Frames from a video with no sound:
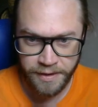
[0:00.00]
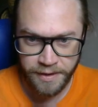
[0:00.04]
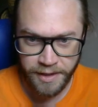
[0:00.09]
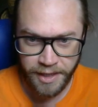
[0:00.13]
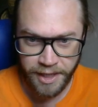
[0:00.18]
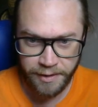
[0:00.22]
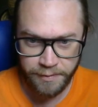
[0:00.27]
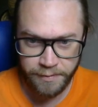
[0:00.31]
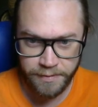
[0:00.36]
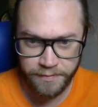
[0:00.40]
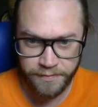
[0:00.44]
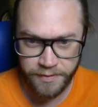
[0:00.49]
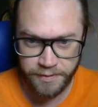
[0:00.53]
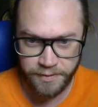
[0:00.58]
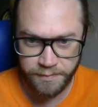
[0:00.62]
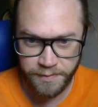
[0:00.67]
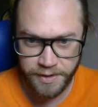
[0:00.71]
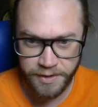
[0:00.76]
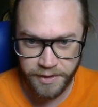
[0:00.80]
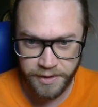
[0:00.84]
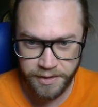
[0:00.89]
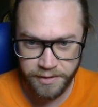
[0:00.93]
However, we
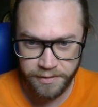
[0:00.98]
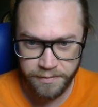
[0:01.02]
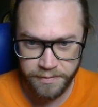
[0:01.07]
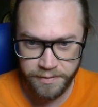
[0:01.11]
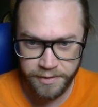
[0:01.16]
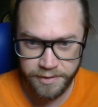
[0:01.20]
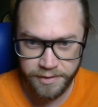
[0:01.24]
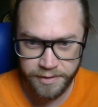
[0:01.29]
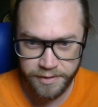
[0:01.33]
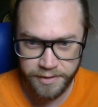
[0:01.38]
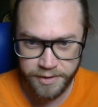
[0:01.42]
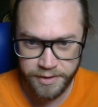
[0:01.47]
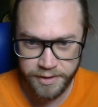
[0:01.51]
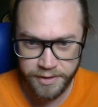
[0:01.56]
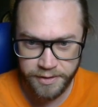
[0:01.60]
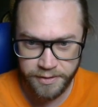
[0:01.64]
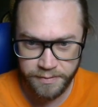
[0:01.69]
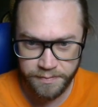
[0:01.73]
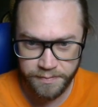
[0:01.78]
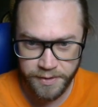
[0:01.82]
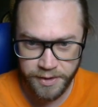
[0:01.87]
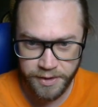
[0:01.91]
know that
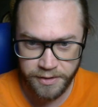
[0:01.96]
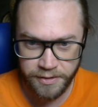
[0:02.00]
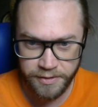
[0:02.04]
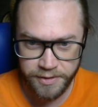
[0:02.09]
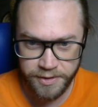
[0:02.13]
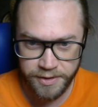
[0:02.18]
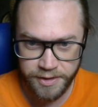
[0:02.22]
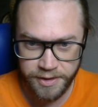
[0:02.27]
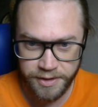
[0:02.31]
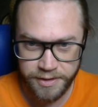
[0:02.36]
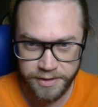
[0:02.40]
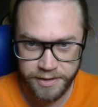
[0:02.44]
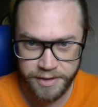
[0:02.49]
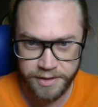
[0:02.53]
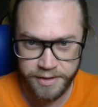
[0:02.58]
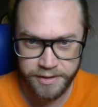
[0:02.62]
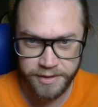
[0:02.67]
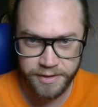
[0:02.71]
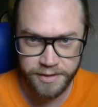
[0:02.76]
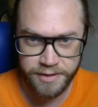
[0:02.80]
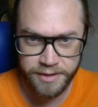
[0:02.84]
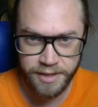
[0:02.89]
because this
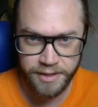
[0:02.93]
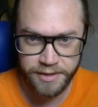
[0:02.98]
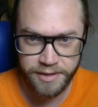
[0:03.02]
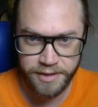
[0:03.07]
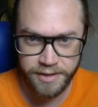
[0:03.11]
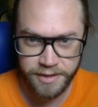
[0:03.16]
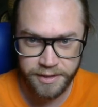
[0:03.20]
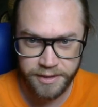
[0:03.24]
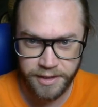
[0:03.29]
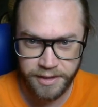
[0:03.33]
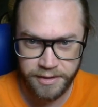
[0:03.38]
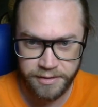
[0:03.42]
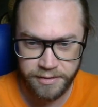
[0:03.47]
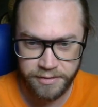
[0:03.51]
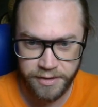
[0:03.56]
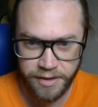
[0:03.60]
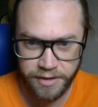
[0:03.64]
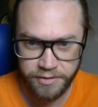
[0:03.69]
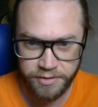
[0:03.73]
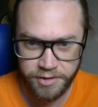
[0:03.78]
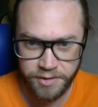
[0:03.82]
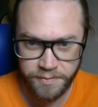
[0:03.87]
is set extended
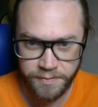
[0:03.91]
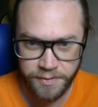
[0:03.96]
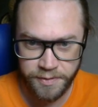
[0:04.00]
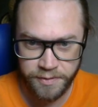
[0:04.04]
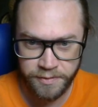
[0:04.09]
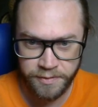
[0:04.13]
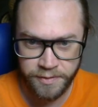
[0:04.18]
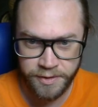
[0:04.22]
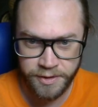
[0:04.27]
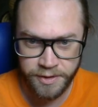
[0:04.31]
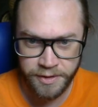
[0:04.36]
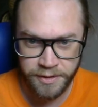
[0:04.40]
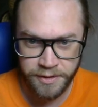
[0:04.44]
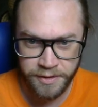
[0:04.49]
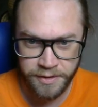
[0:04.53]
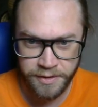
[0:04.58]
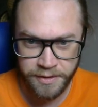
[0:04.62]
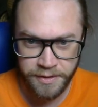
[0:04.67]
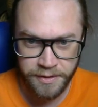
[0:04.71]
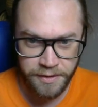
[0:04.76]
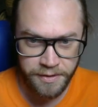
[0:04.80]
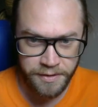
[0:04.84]
attribute,
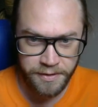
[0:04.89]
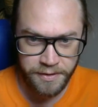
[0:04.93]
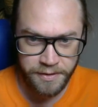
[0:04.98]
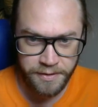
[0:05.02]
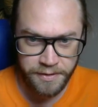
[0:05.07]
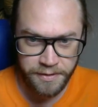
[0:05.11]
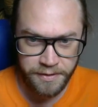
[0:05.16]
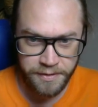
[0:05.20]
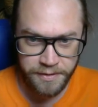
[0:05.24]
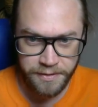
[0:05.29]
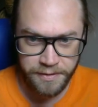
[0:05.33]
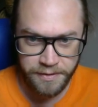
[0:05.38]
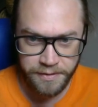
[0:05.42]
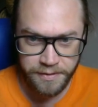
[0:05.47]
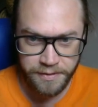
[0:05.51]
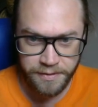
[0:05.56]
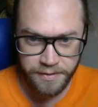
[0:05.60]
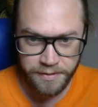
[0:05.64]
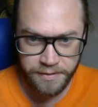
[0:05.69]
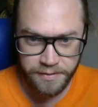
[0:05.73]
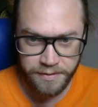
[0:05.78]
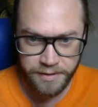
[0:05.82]

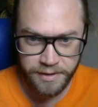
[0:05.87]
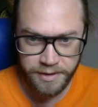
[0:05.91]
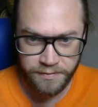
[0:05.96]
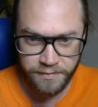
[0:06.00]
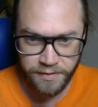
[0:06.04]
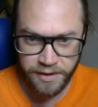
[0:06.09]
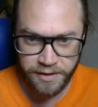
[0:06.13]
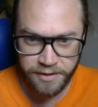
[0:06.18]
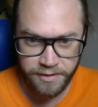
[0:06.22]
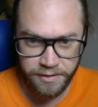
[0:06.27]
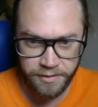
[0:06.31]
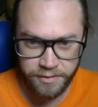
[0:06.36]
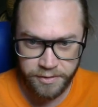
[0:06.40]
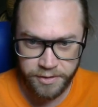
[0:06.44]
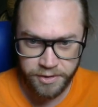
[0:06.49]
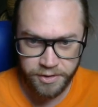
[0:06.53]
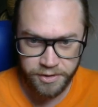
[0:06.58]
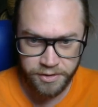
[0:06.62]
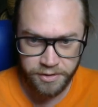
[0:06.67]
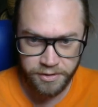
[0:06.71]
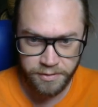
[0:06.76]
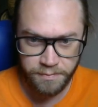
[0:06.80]
these values
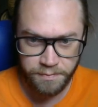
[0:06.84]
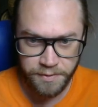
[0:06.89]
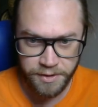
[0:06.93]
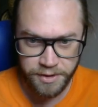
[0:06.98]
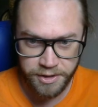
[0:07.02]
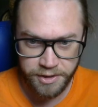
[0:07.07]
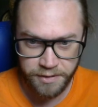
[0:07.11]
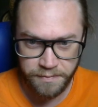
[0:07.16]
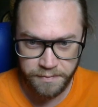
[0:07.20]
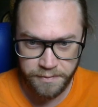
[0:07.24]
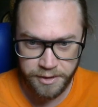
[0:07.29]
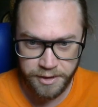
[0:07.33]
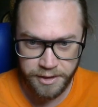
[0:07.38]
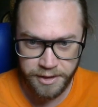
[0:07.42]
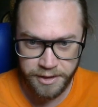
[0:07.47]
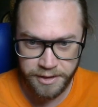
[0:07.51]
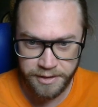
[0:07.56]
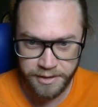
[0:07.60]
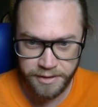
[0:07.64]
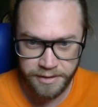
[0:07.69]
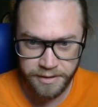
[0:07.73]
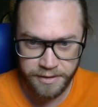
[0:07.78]
should be
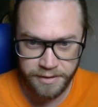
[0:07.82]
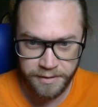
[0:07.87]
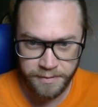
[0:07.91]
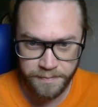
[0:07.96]
something